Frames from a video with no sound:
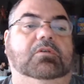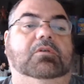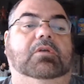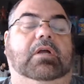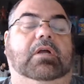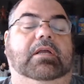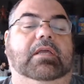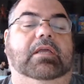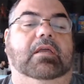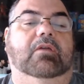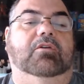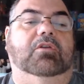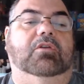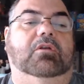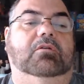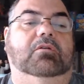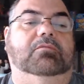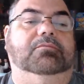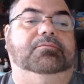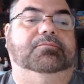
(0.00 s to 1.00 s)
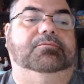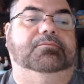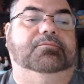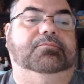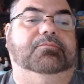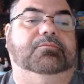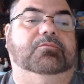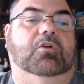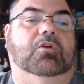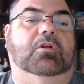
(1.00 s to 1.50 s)
I hear you
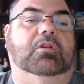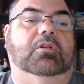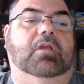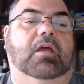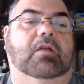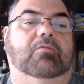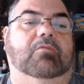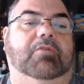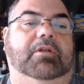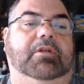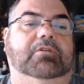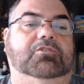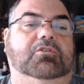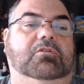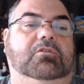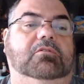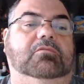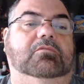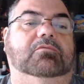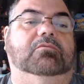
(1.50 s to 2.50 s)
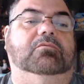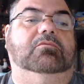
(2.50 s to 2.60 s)
on that, Rachel.